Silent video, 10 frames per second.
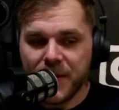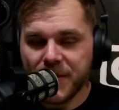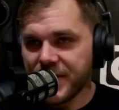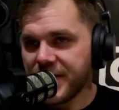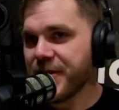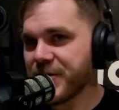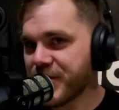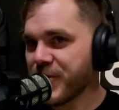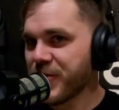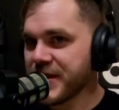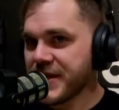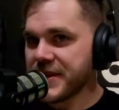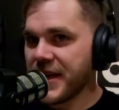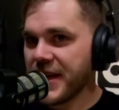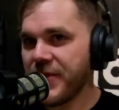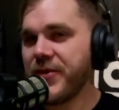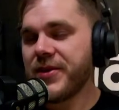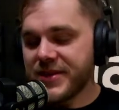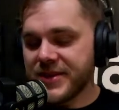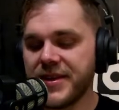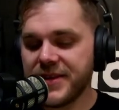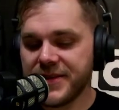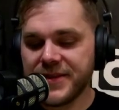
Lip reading: Here's the crazy stat I wanted to say.